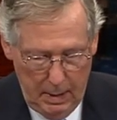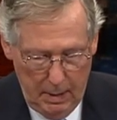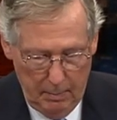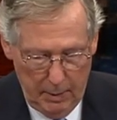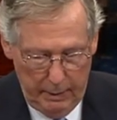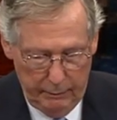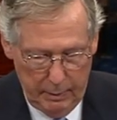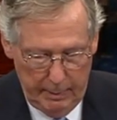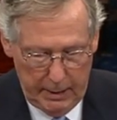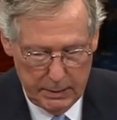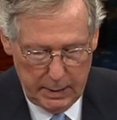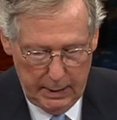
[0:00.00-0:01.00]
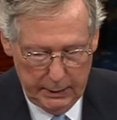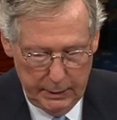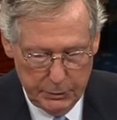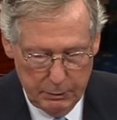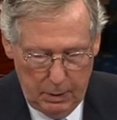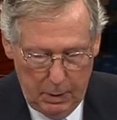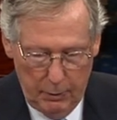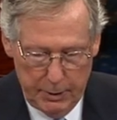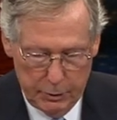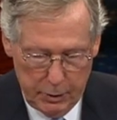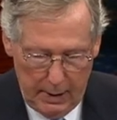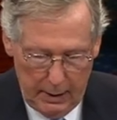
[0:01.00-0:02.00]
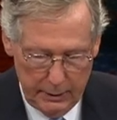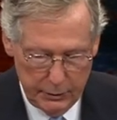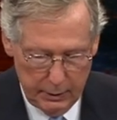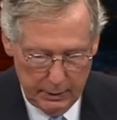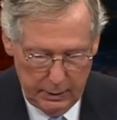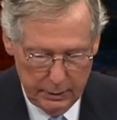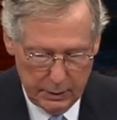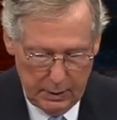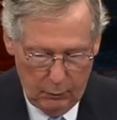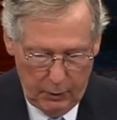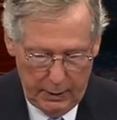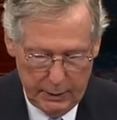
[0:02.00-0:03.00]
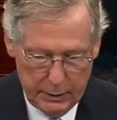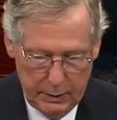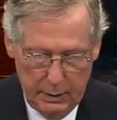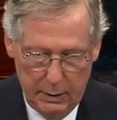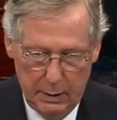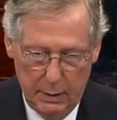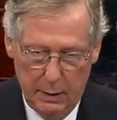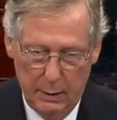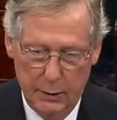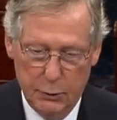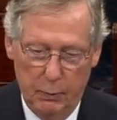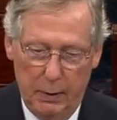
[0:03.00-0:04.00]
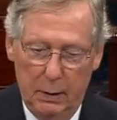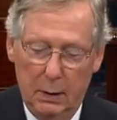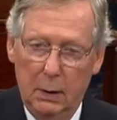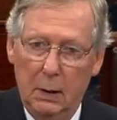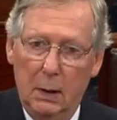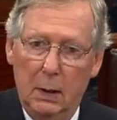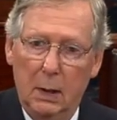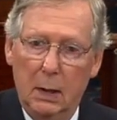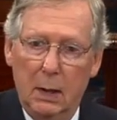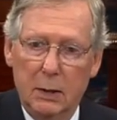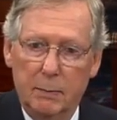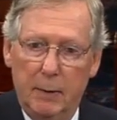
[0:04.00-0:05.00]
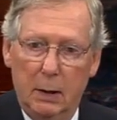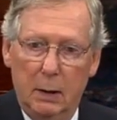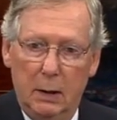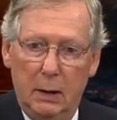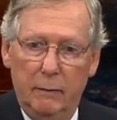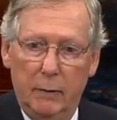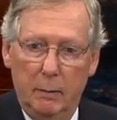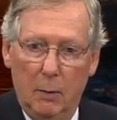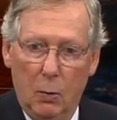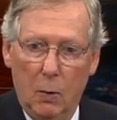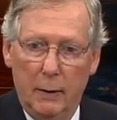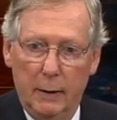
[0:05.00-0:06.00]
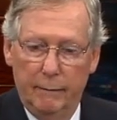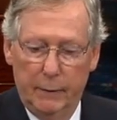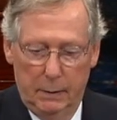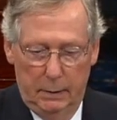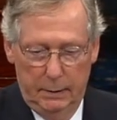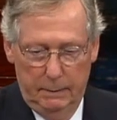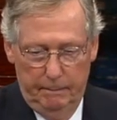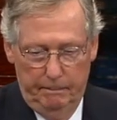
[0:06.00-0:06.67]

But if debates like this are always challenging, in some ways, this one has been even more difficult.